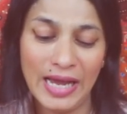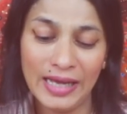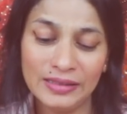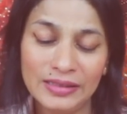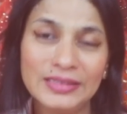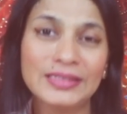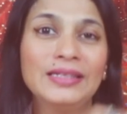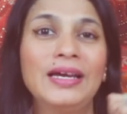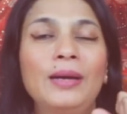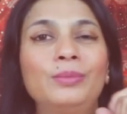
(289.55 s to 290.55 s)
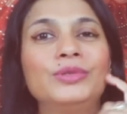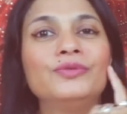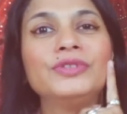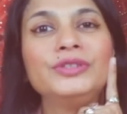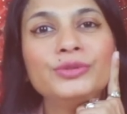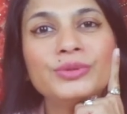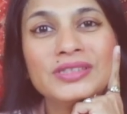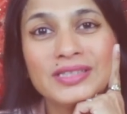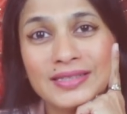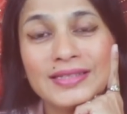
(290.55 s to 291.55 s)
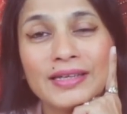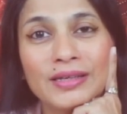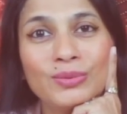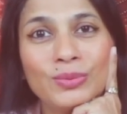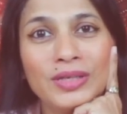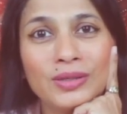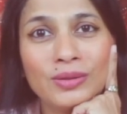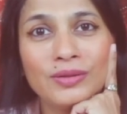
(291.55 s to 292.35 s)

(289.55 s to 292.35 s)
And this can happen with you in the second week,